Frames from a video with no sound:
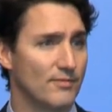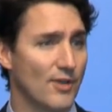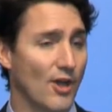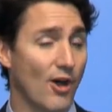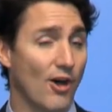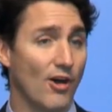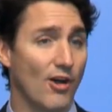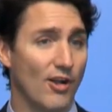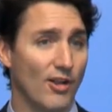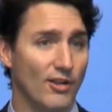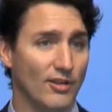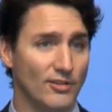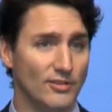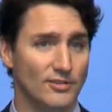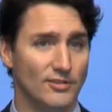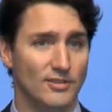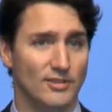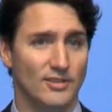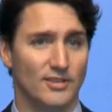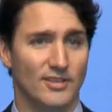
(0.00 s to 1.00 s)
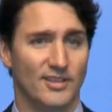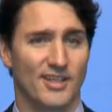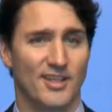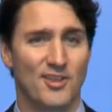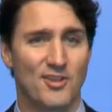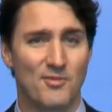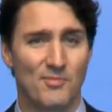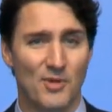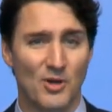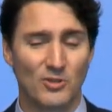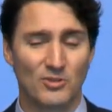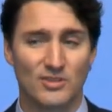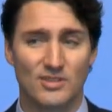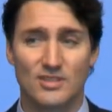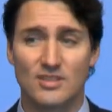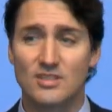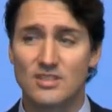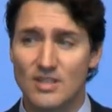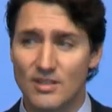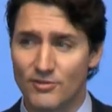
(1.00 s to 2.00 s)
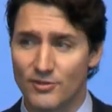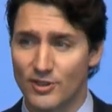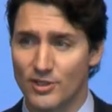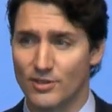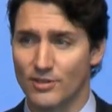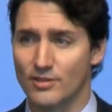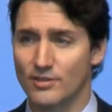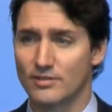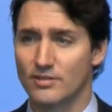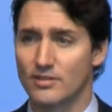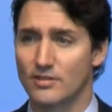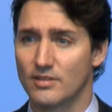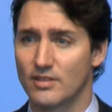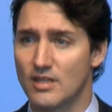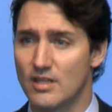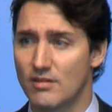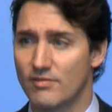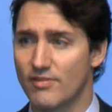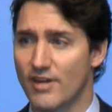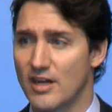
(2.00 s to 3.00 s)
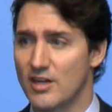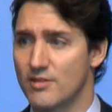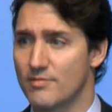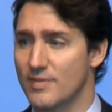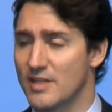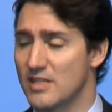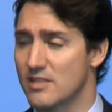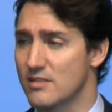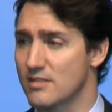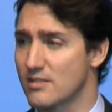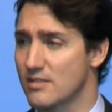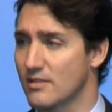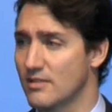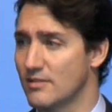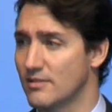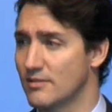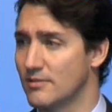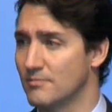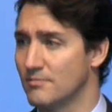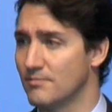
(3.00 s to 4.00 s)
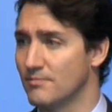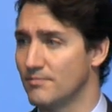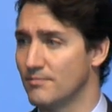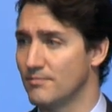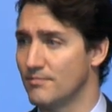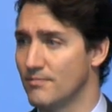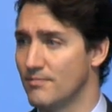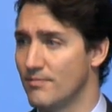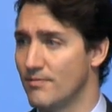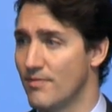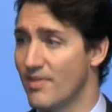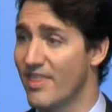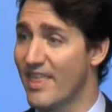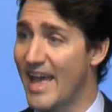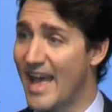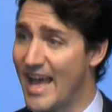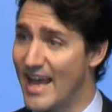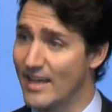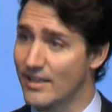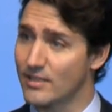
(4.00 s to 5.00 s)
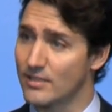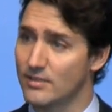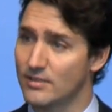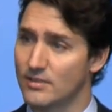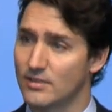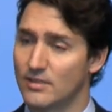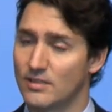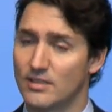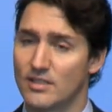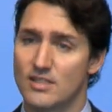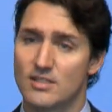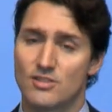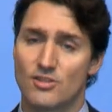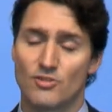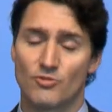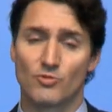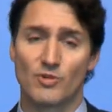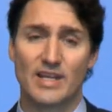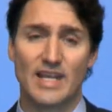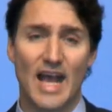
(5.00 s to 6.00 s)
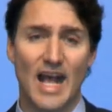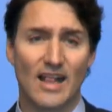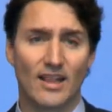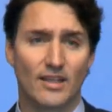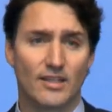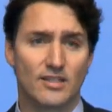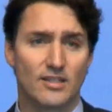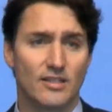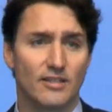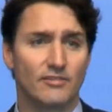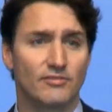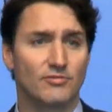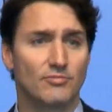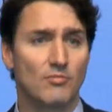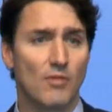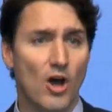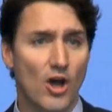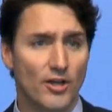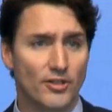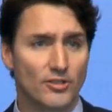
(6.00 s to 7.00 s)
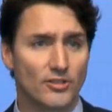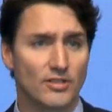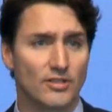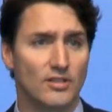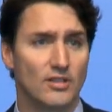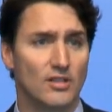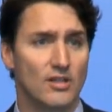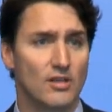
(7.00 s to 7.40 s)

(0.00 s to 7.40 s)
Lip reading: all in the most difficult environments. That is the reality of modern